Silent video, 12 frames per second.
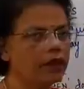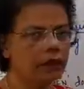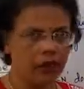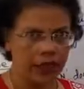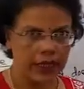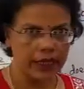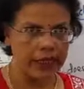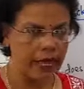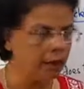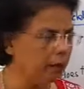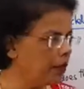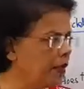one
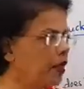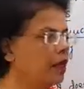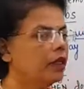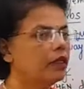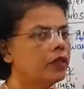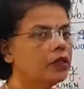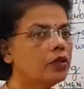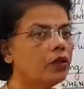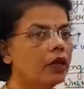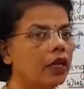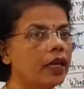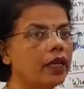example. So
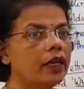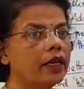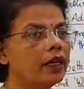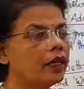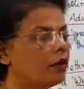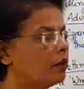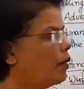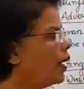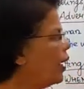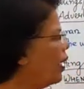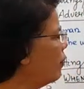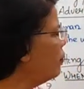ring. Why
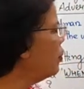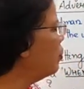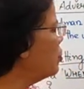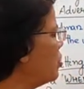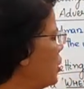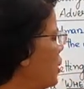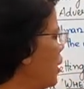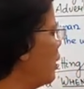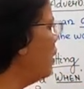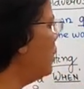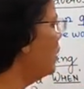I have used here